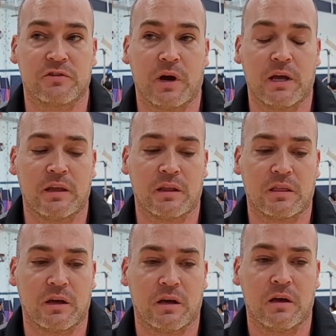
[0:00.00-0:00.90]
So I think
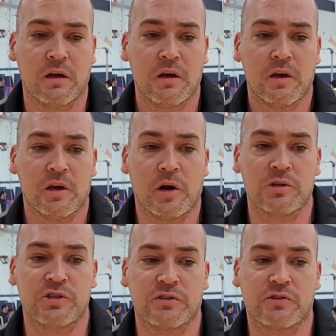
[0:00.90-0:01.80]
that, you know,
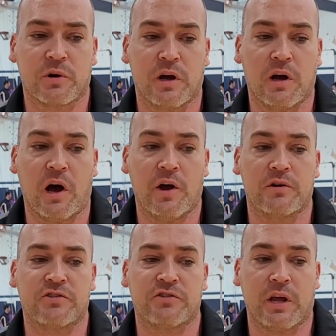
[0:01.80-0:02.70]
just sort of
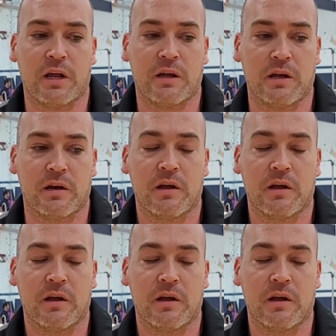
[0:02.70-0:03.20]
understanding